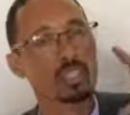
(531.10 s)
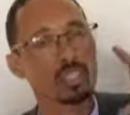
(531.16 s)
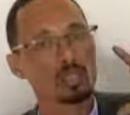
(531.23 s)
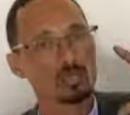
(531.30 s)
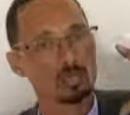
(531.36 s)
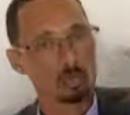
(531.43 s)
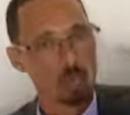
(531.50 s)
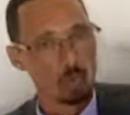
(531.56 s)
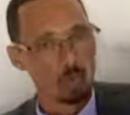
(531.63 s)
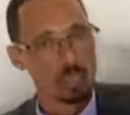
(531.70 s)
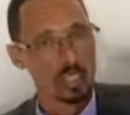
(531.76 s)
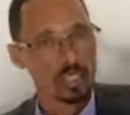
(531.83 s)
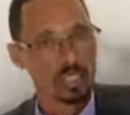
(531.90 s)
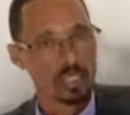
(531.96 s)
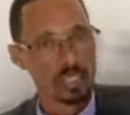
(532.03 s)
but not
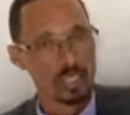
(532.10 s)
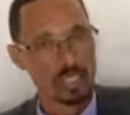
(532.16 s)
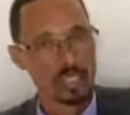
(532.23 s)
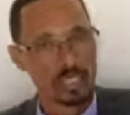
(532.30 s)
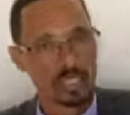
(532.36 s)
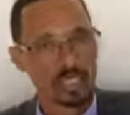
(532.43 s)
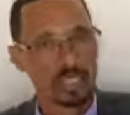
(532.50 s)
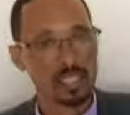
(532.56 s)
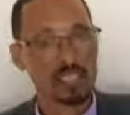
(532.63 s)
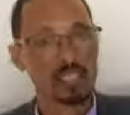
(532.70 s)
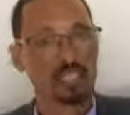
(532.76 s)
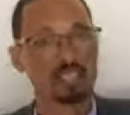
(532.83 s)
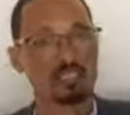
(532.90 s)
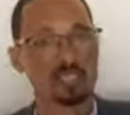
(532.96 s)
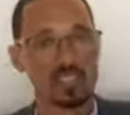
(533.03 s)
exceeding
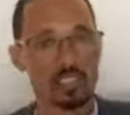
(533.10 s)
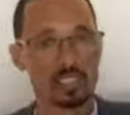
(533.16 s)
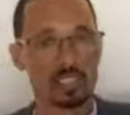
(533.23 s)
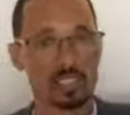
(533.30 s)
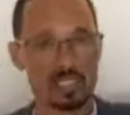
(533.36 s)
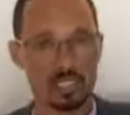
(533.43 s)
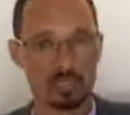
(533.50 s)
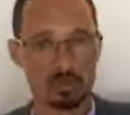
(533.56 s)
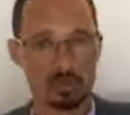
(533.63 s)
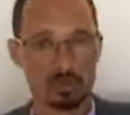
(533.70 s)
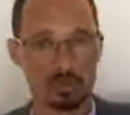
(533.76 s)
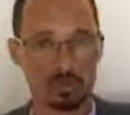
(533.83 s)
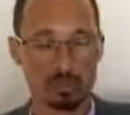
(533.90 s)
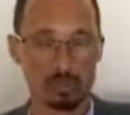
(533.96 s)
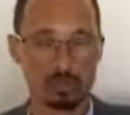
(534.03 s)

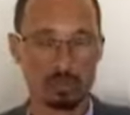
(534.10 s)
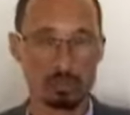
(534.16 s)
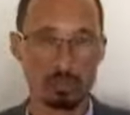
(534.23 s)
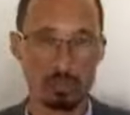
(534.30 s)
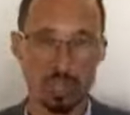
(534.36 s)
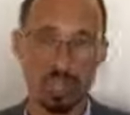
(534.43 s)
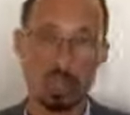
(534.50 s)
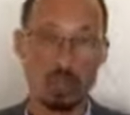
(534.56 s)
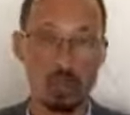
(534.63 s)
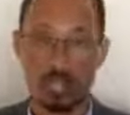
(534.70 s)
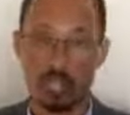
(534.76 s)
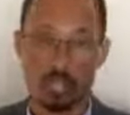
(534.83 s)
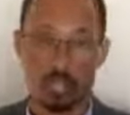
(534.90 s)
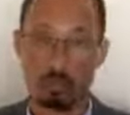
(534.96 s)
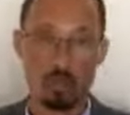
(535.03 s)
500,000, and with
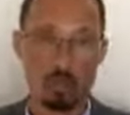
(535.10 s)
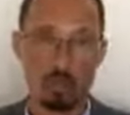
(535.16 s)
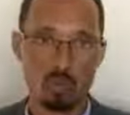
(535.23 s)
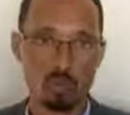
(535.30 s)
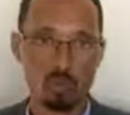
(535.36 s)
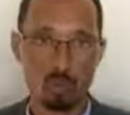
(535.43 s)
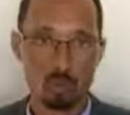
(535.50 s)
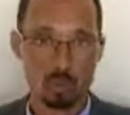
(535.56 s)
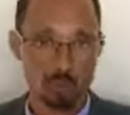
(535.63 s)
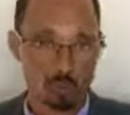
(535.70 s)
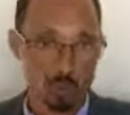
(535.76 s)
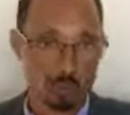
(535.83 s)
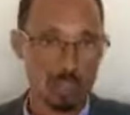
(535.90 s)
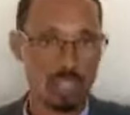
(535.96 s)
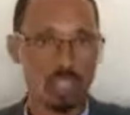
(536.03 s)
number of employees
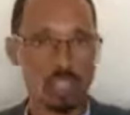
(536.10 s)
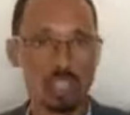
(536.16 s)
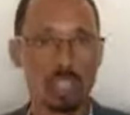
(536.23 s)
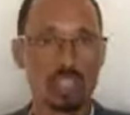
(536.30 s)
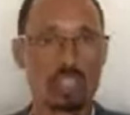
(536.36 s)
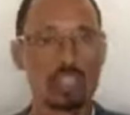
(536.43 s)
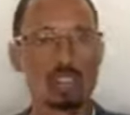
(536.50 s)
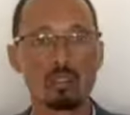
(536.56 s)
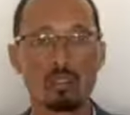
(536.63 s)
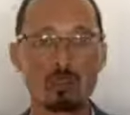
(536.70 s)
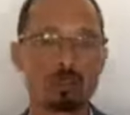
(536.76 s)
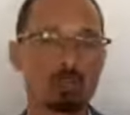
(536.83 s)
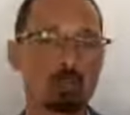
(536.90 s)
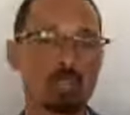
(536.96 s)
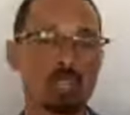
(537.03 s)
ranging from
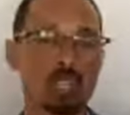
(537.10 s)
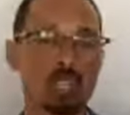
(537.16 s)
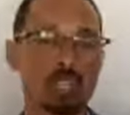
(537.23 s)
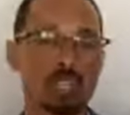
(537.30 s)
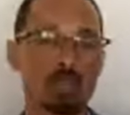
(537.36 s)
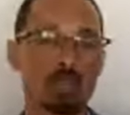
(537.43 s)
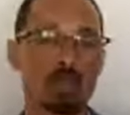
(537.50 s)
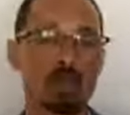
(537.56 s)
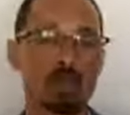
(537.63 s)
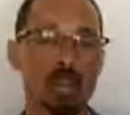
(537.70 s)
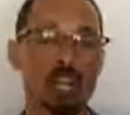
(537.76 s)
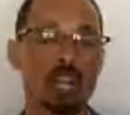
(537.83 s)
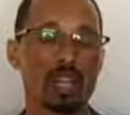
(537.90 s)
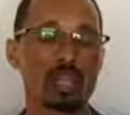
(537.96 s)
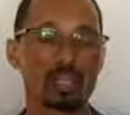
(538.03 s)
20 to
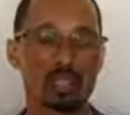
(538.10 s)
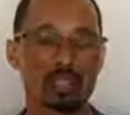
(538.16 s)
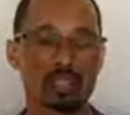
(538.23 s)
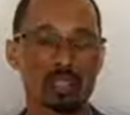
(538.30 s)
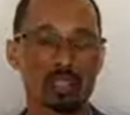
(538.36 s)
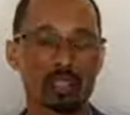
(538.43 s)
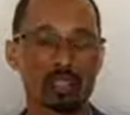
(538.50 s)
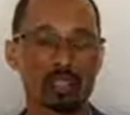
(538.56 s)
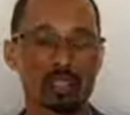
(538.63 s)
100.